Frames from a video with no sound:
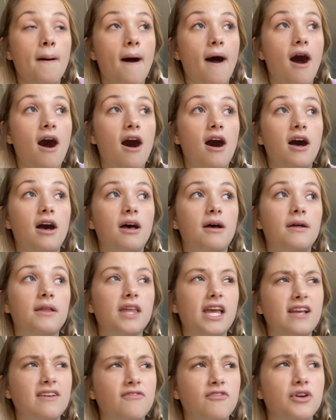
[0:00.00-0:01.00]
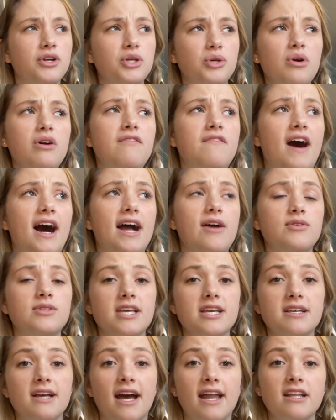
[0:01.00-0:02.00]
like for U of I was
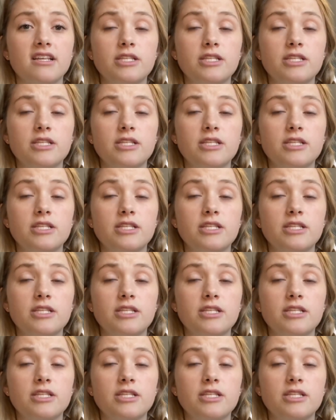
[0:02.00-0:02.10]
like kind